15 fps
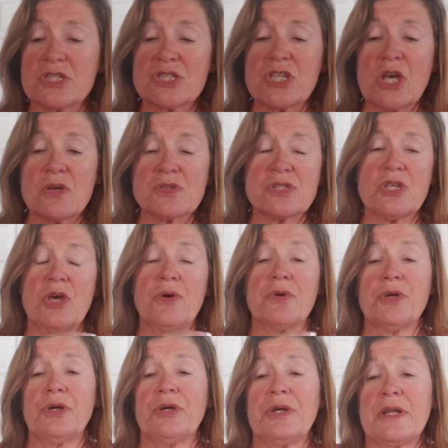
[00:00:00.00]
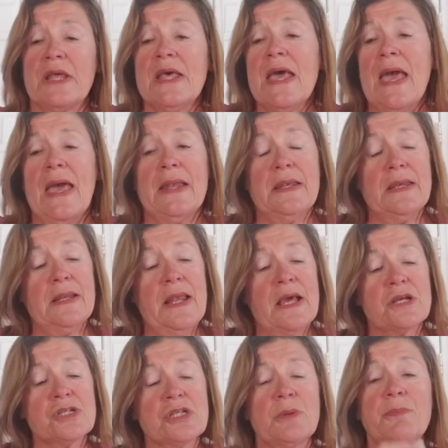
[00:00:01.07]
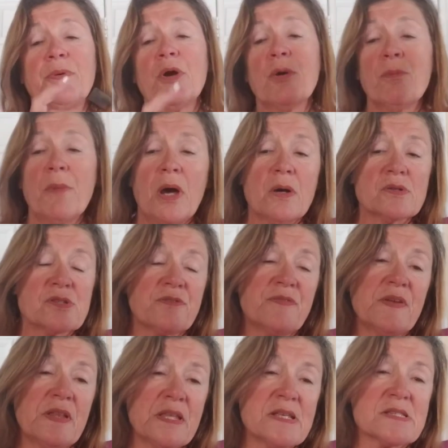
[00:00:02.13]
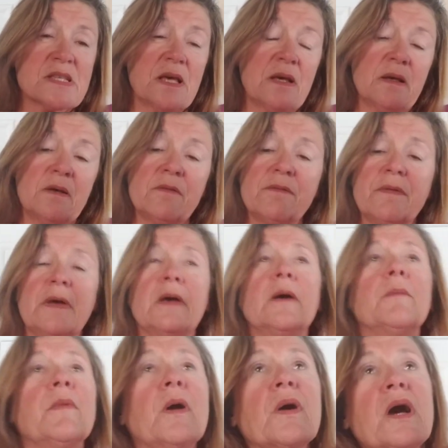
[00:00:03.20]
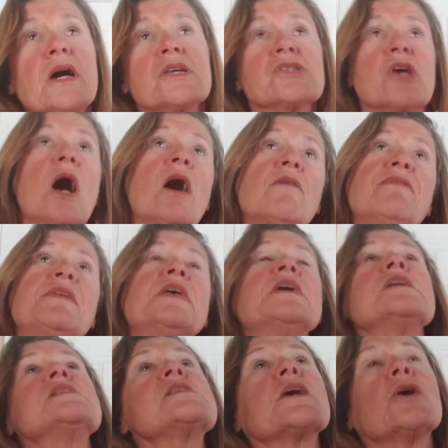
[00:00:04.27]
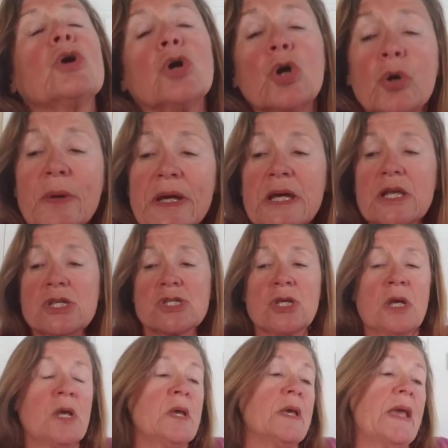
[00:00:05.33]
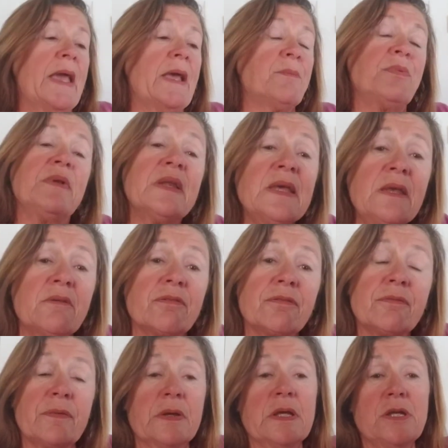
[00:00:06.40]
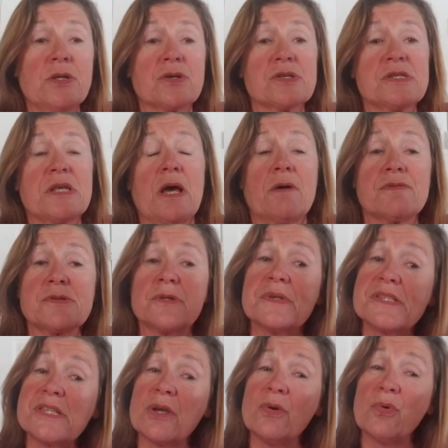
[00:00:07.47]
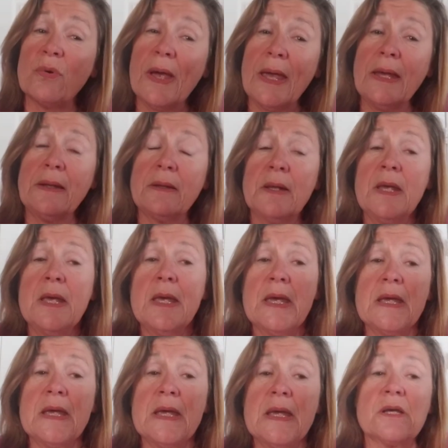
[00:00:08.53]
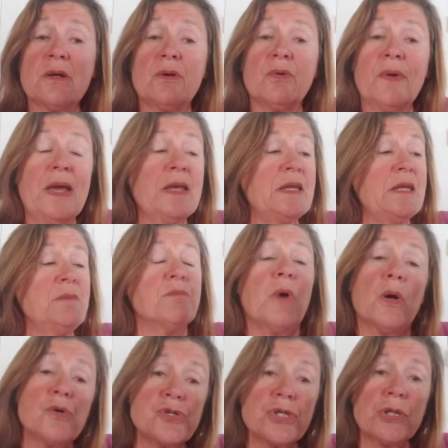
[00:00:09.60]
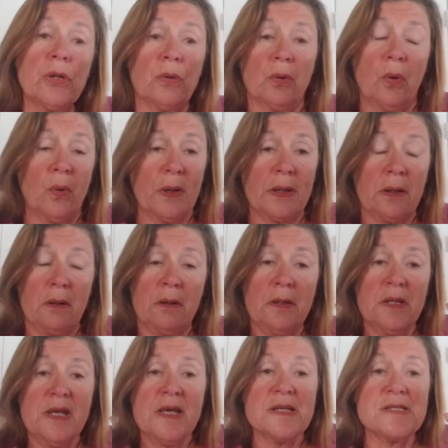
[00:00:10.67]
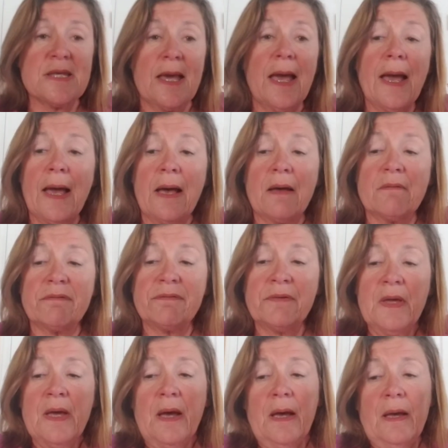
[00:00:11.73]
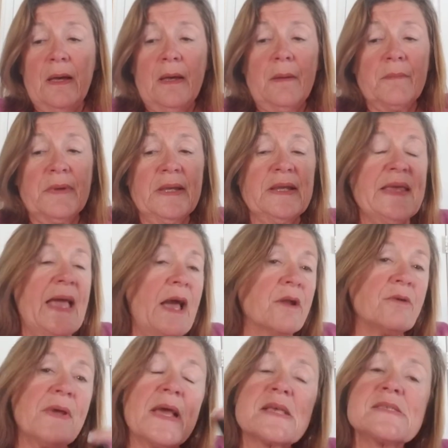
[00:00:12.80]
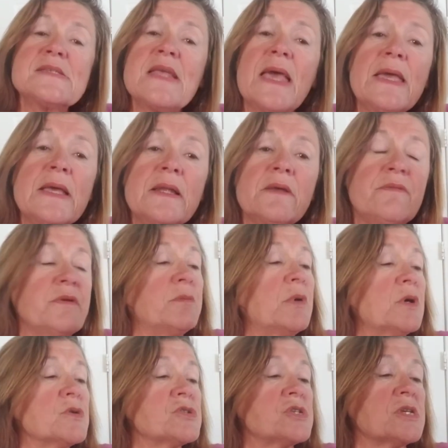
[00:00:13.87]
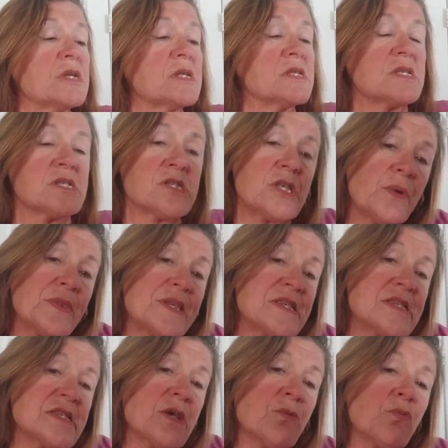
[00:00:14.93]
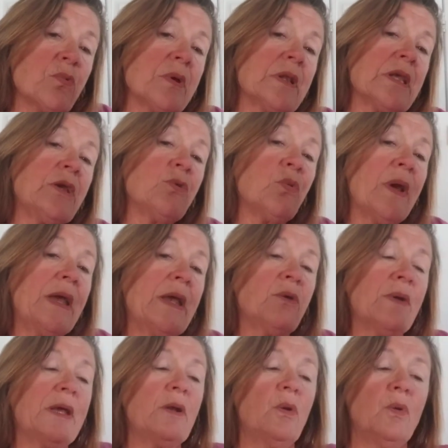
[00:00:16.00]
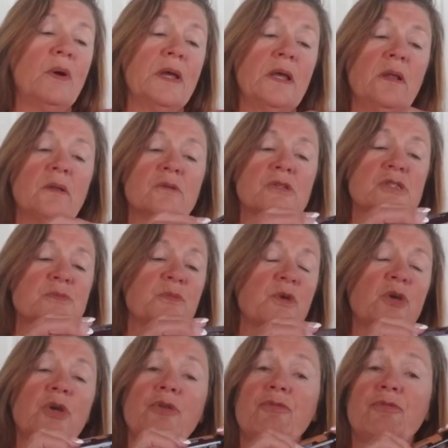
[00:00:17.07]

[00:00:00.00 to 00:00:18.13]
so, so good. And it actually promotes feelings of, um, oh gosh, confidence and courage and belief in yourself. So it's a great, it's a great emotional oil to have. Um, it counteracts negative emotions. So this is a really great, great oil. It's good